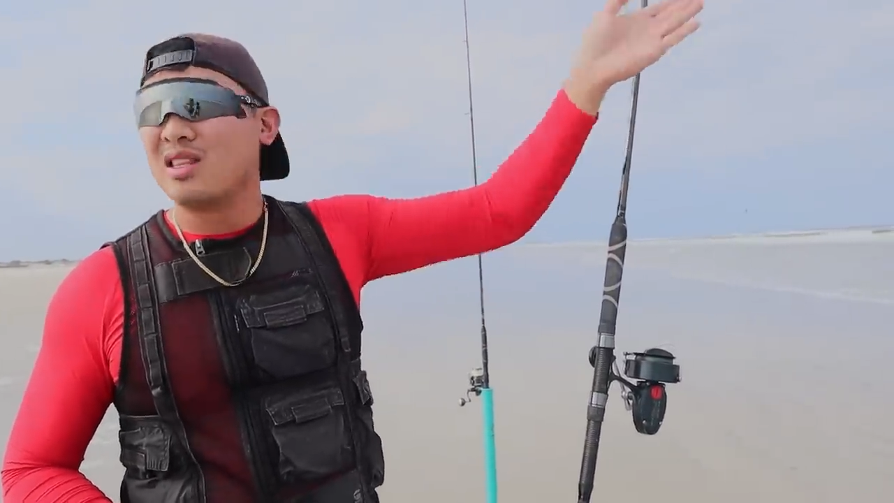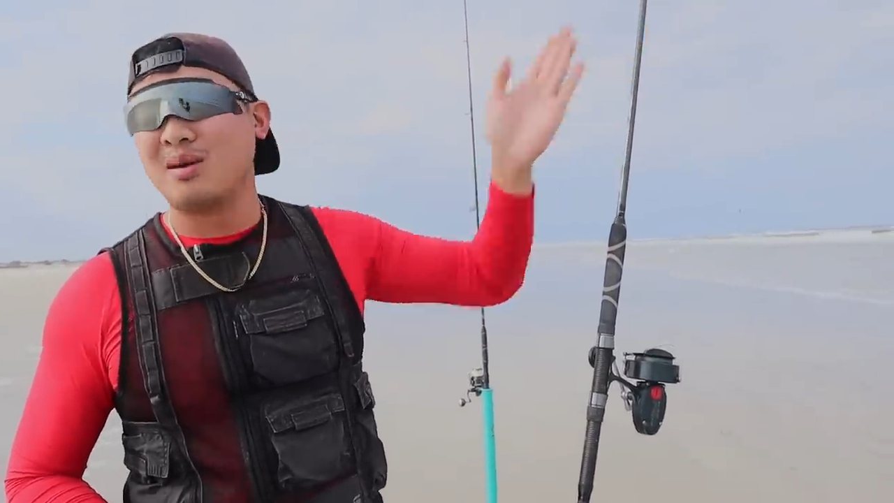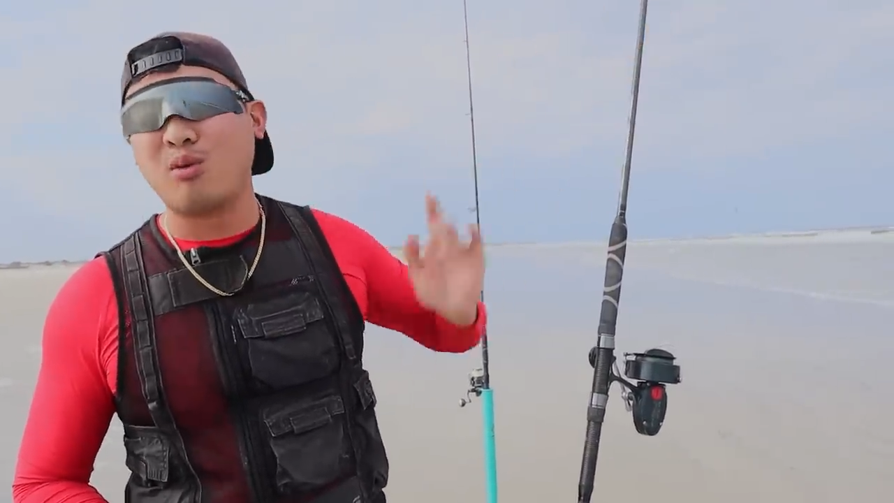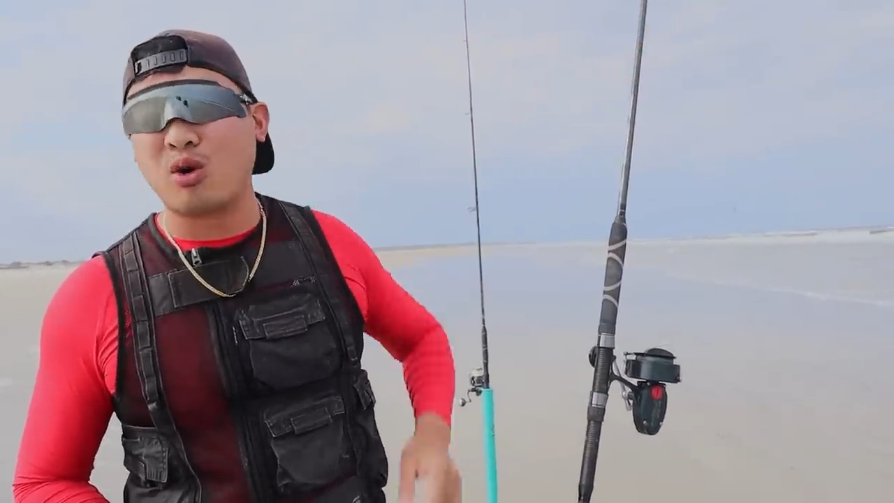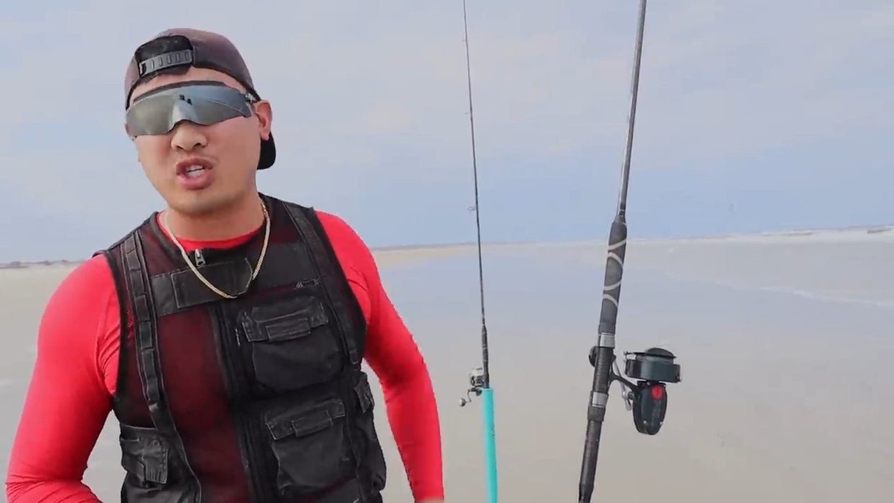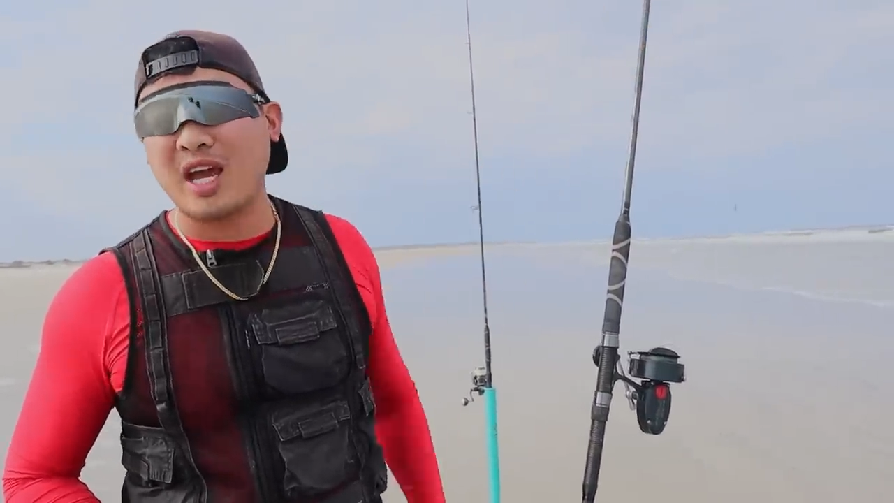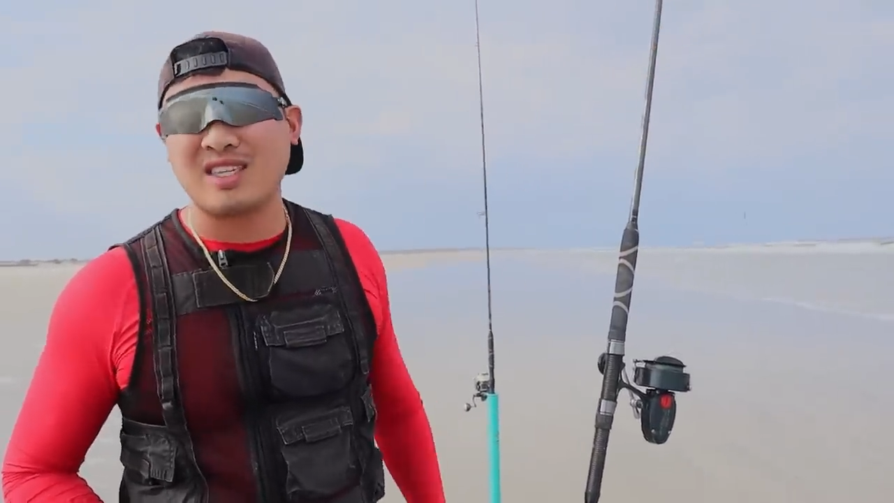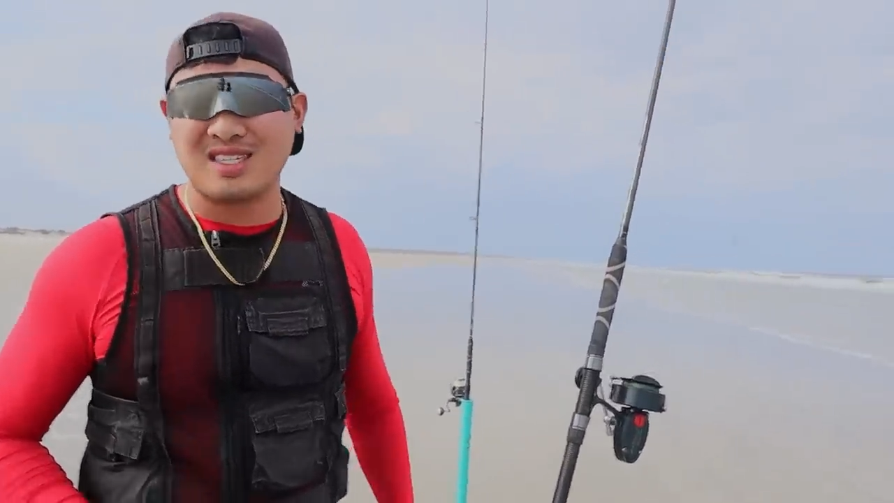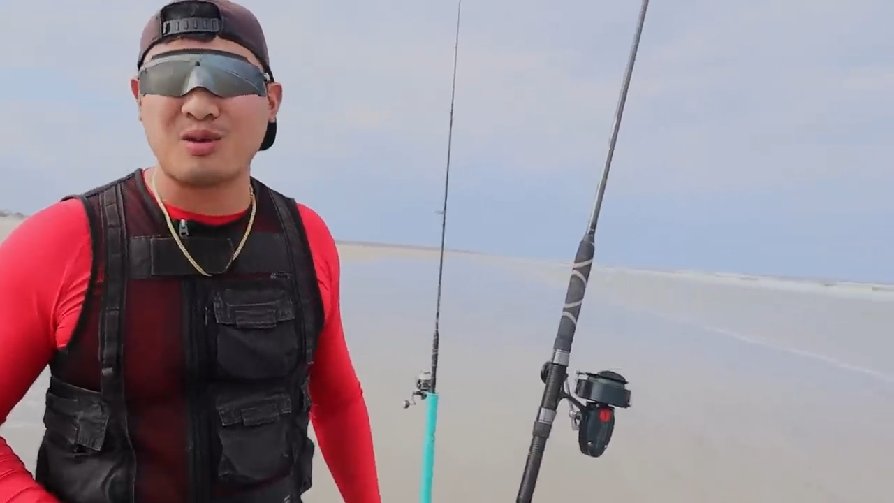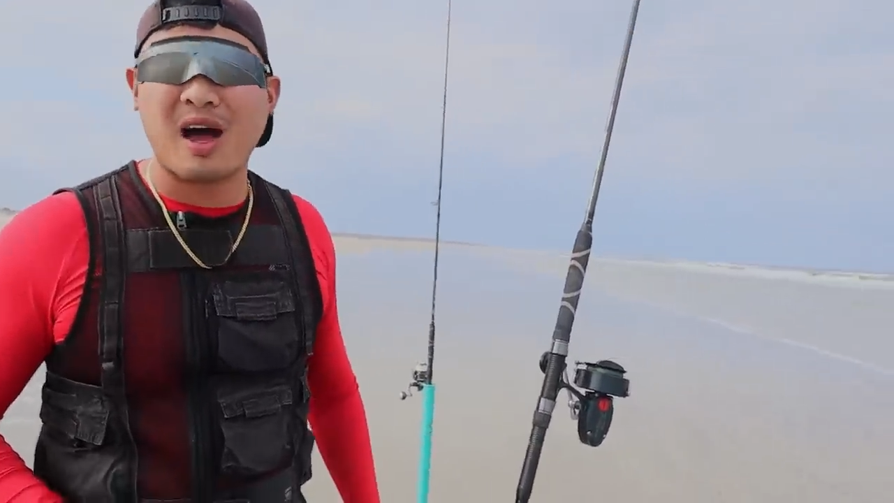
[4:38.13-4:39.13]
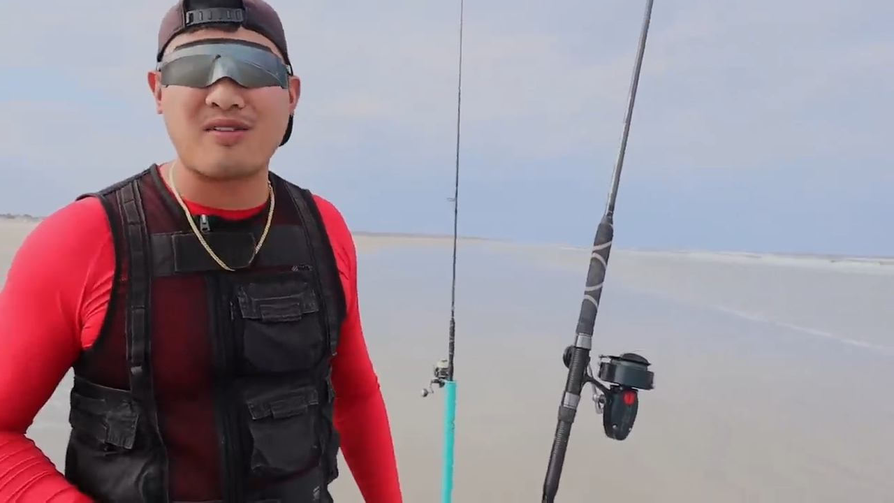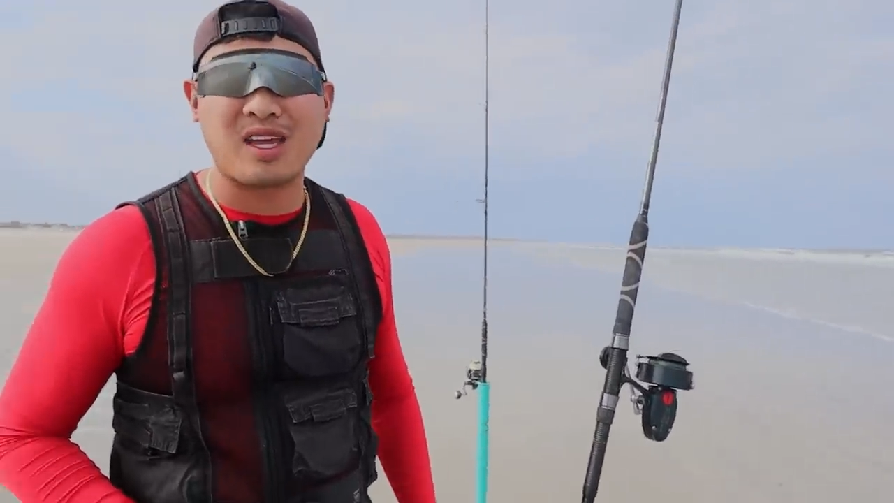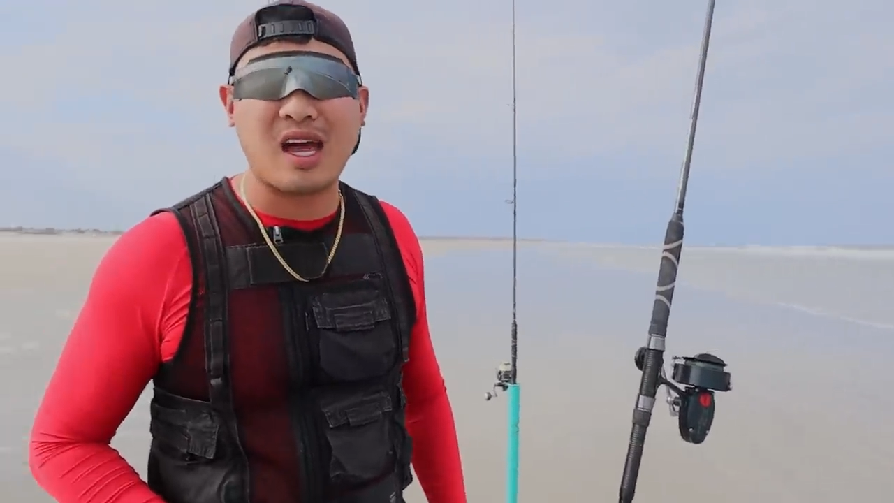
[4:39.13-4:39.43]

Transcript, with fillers: the more chances you have to